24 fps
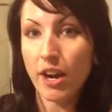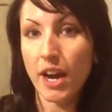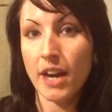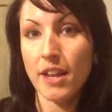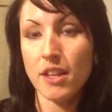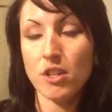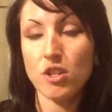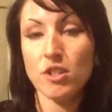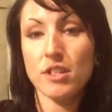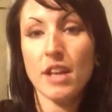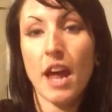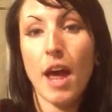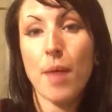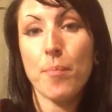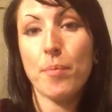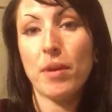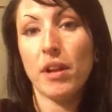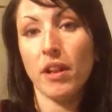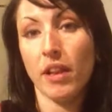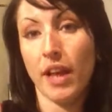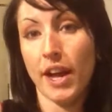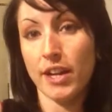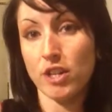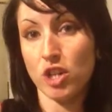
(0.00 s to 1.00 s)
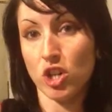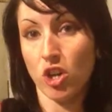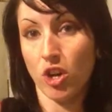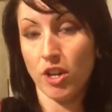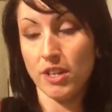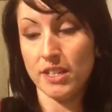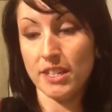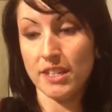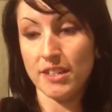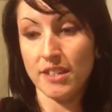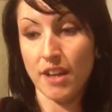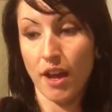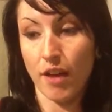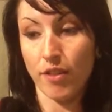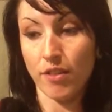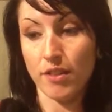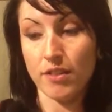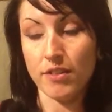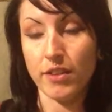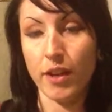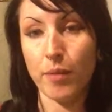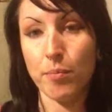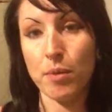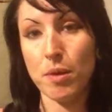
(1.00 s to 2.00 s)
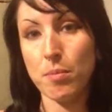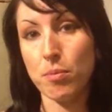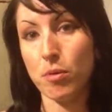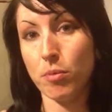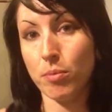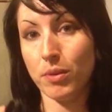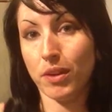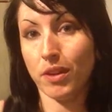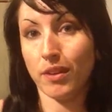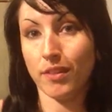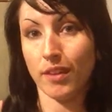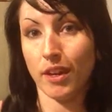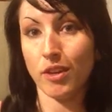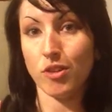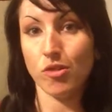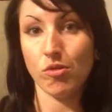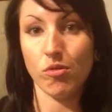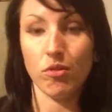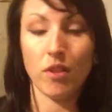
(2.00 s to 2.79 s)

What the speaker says: and it just happened to latch on to death and dead people, because I